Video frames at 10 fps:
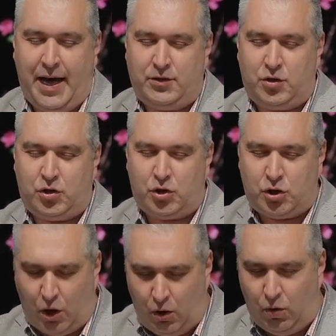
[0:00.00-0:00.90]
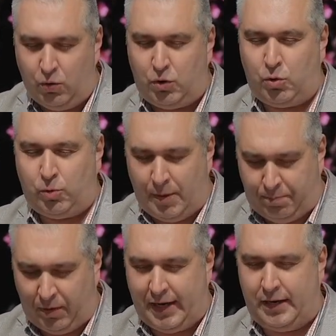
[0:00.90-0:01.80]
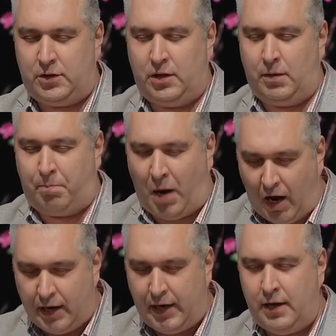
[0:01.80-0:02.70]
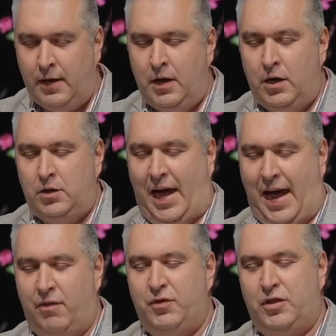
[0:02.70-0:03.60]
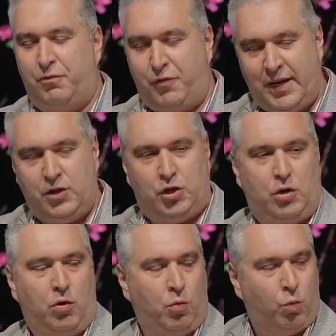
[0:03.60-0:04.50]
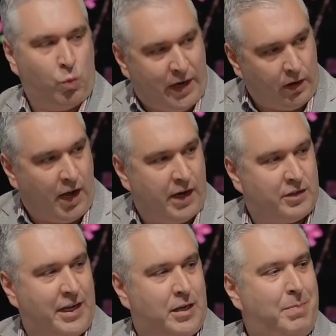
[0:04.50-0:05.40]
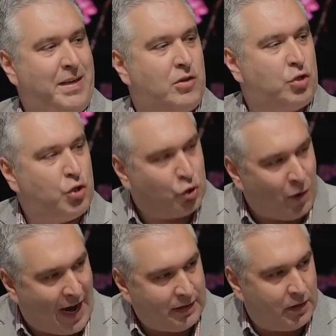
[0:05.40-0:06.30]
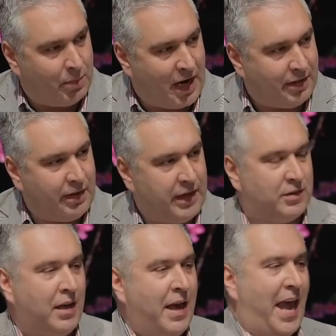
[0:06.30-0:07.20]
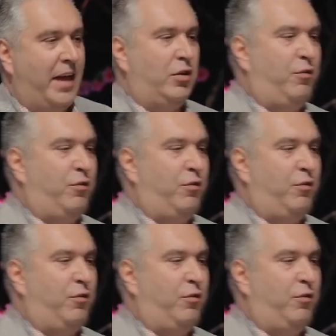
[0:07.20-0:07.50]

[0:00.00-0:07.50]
so crippling to the body to have division riddle us and to be distracted by things and to